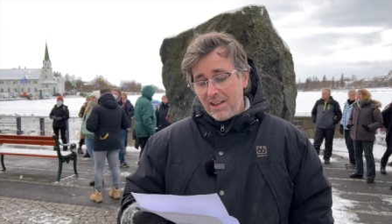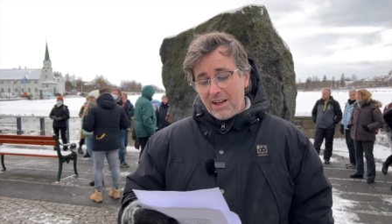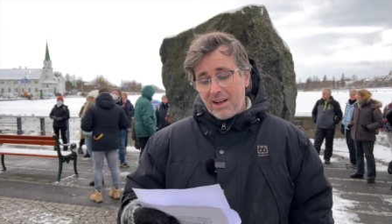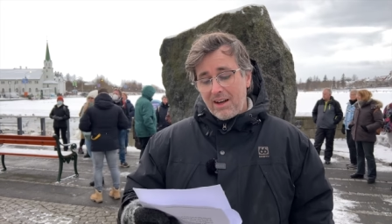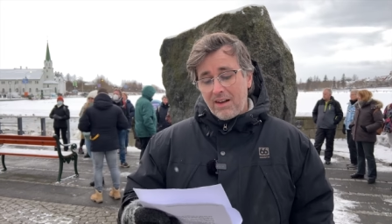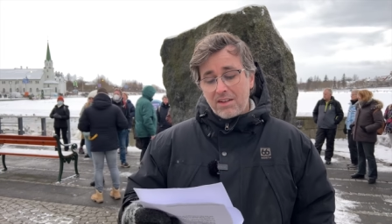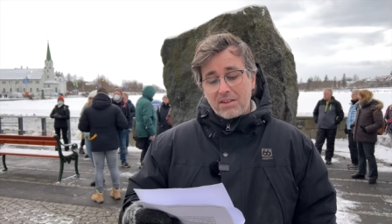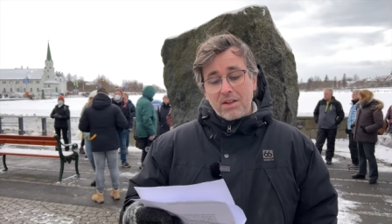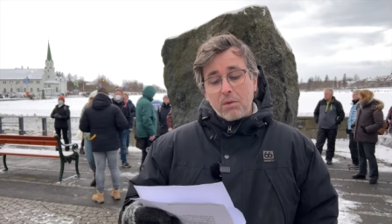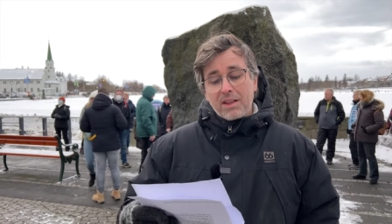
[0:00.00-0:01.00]
Uh,
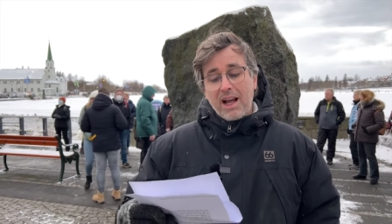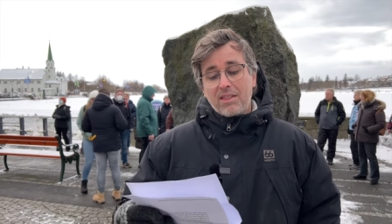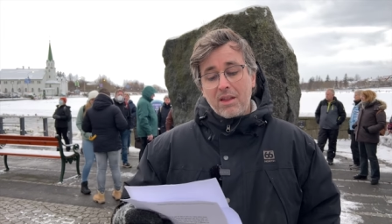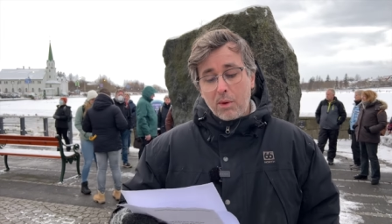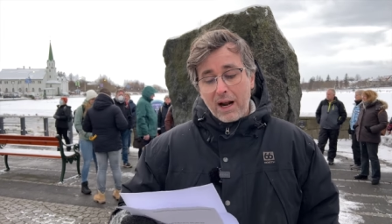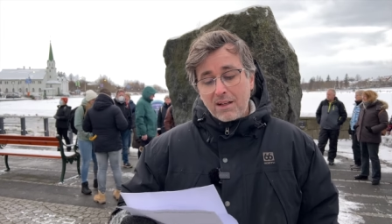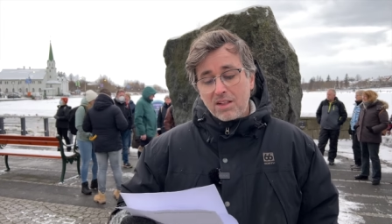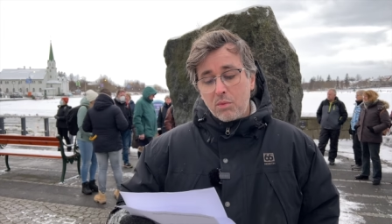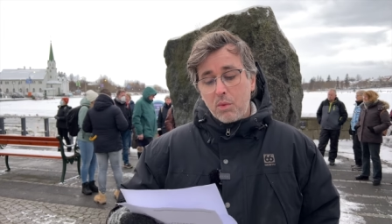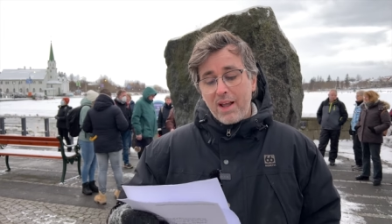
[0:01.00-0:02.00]
she will get the
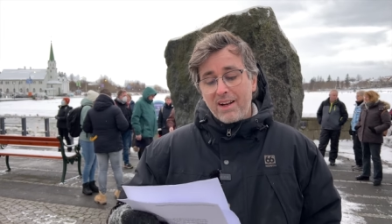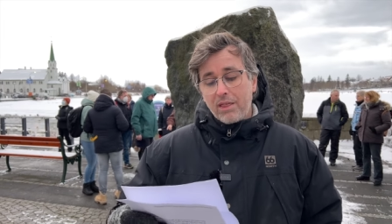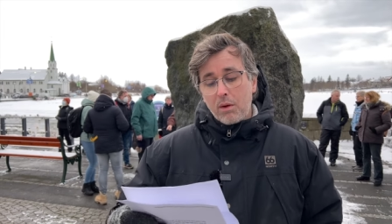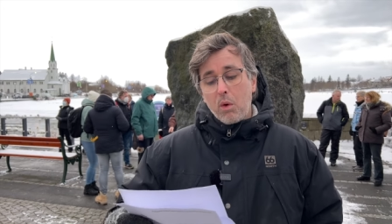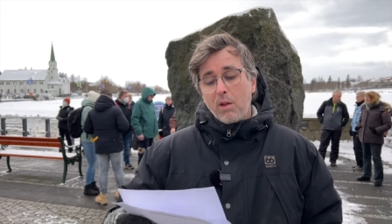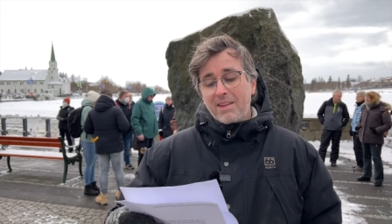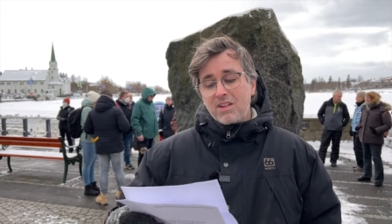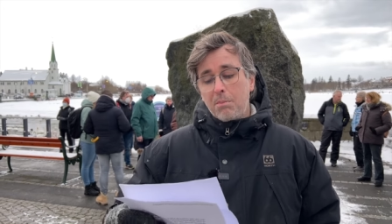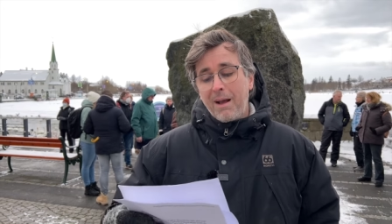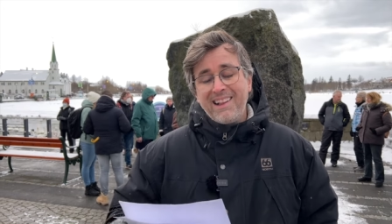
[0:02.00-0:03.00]
Rex, Where the World is
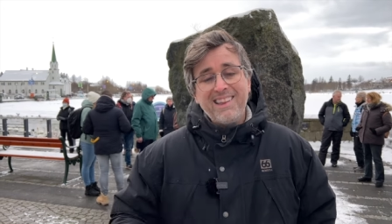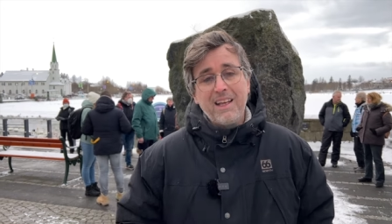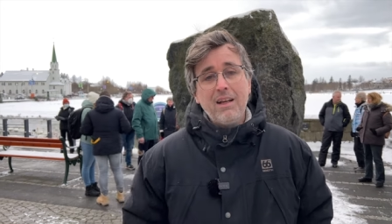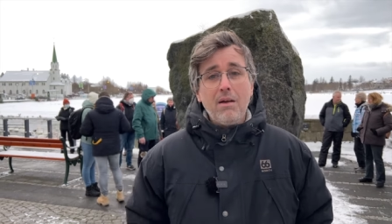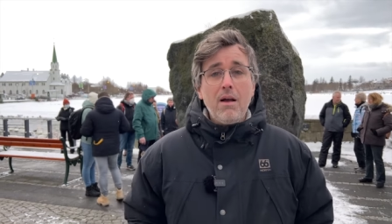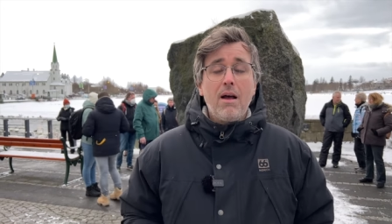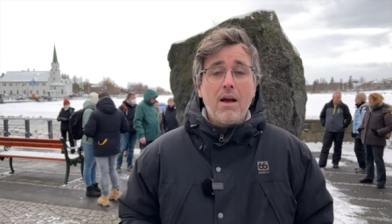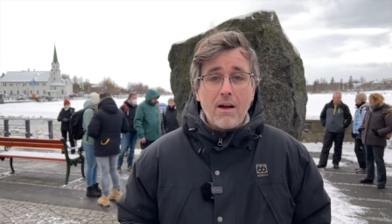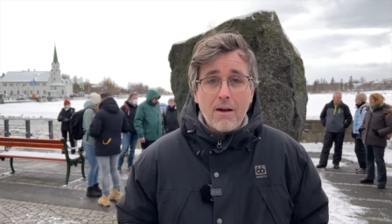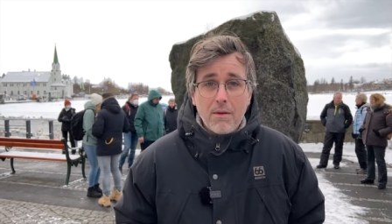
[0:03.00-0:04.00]
Melting,
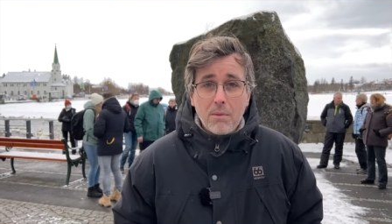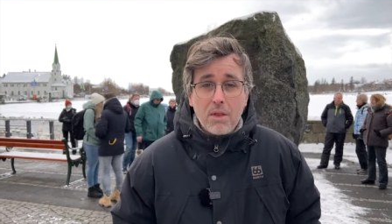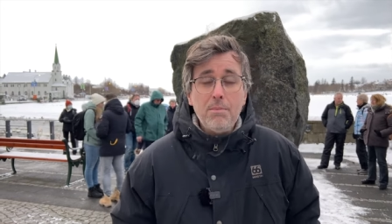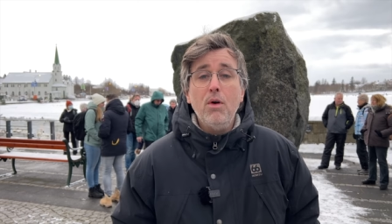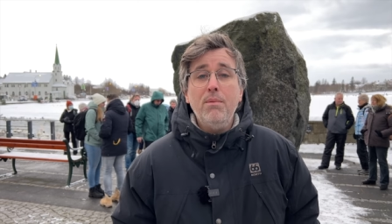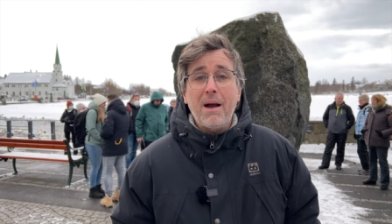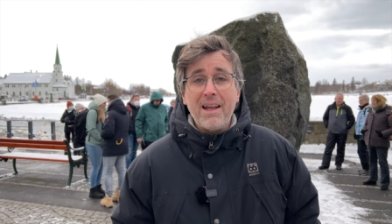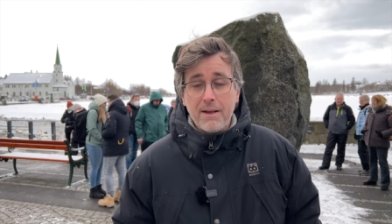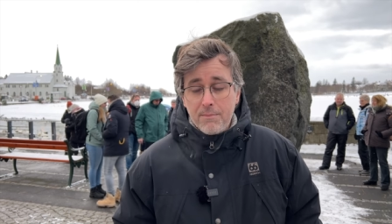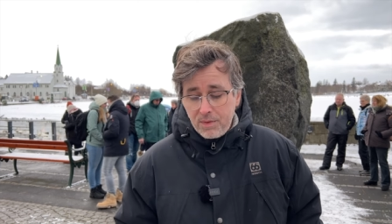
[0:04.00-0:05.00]
uh, the book by
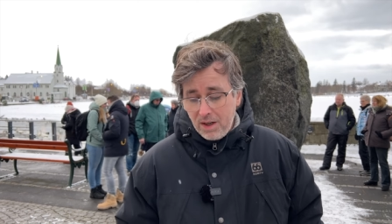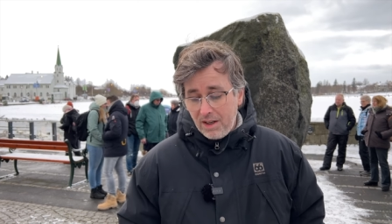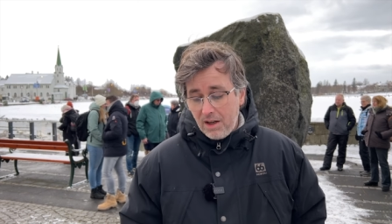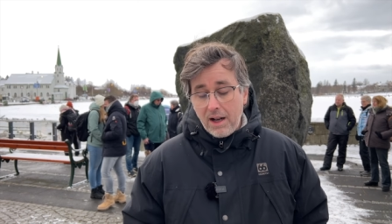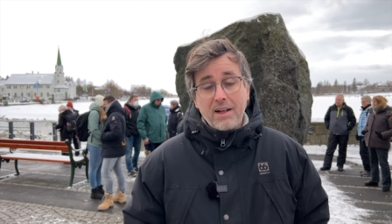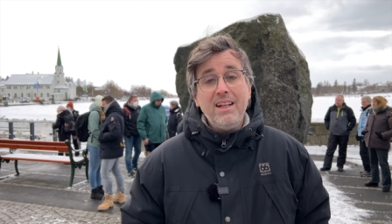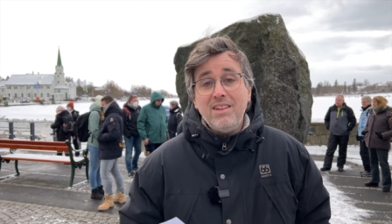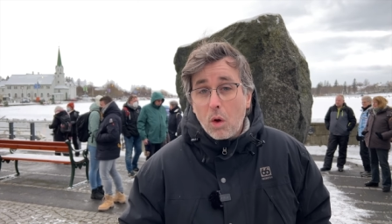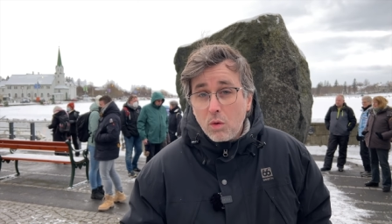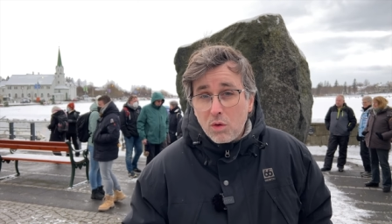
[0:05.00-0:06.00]
him, uh, and it's
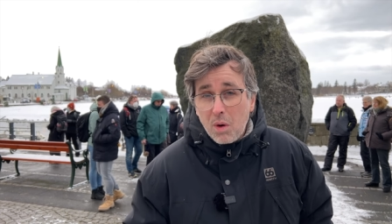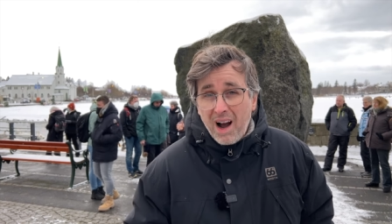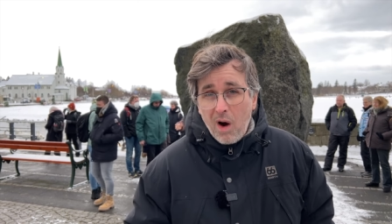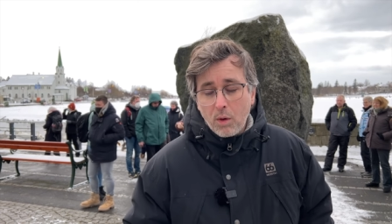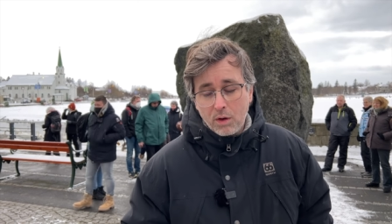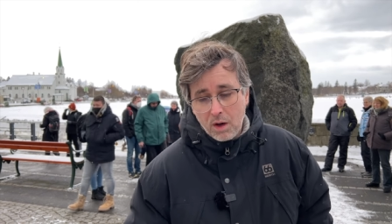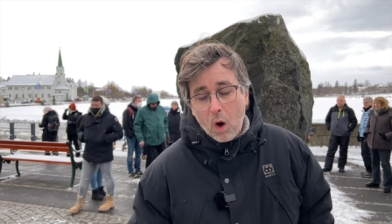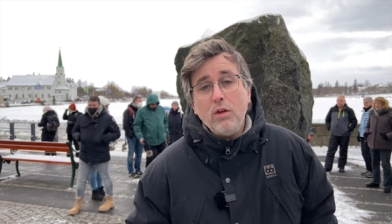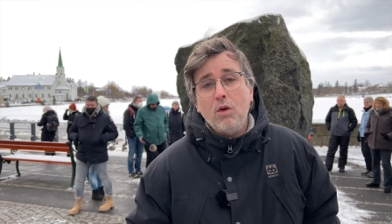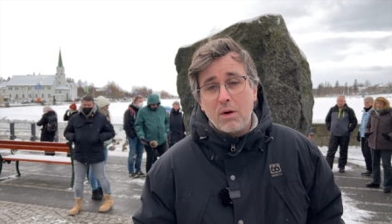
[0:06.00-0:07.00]
also autog
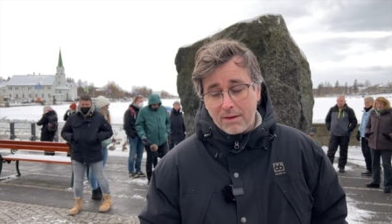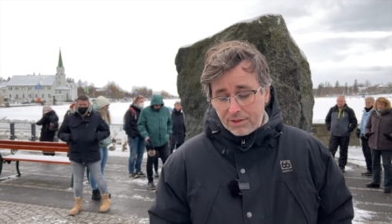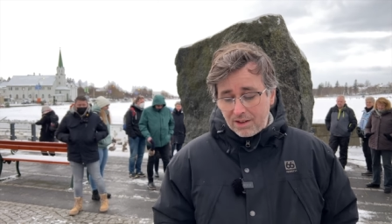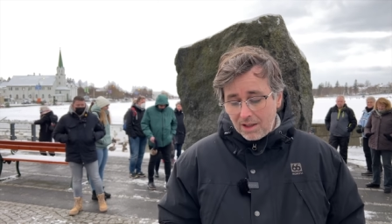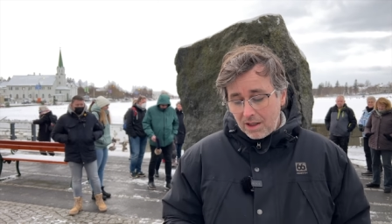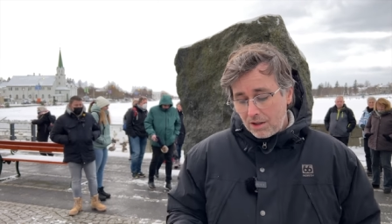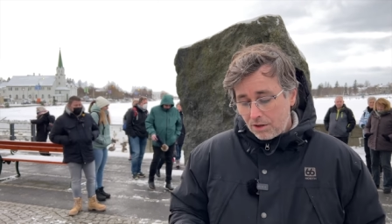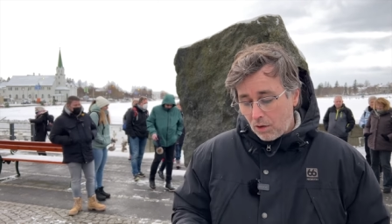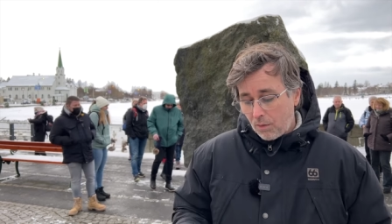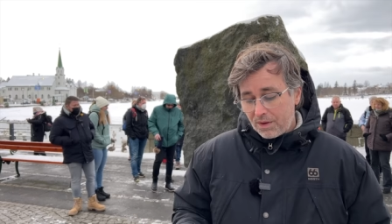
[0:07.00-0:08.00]
autographed.
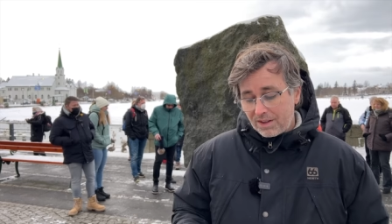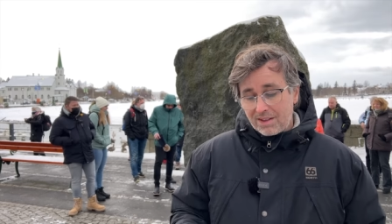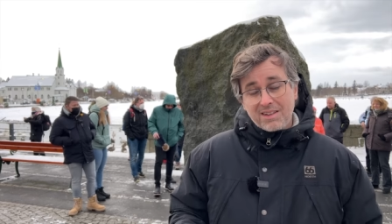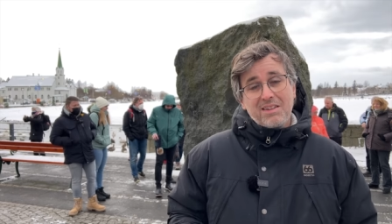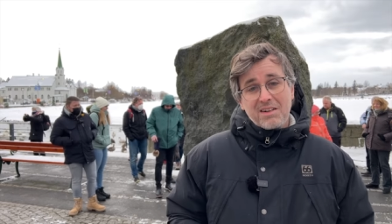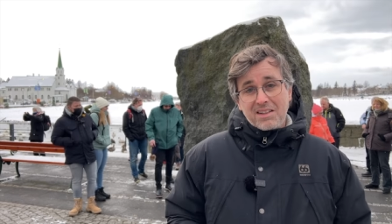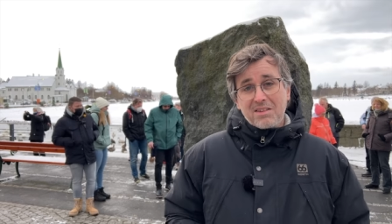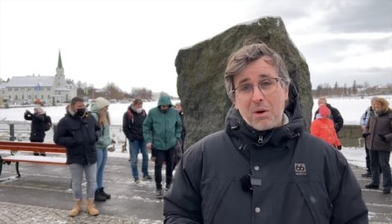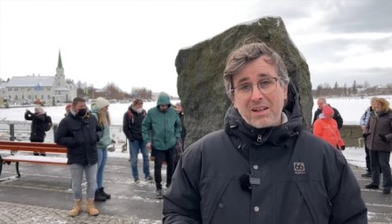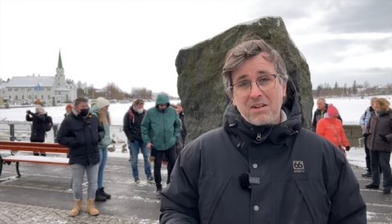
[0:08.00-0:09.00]
So it's, it's, it's
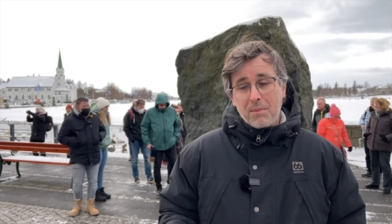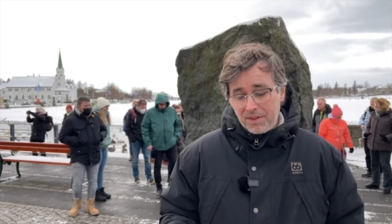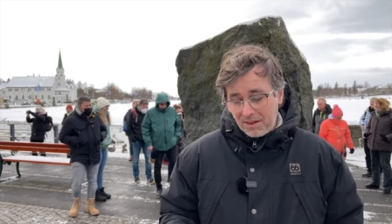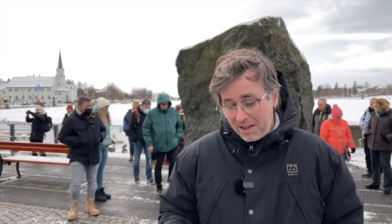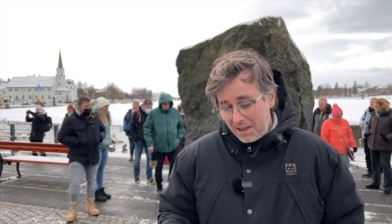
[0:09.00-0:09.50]
quite something.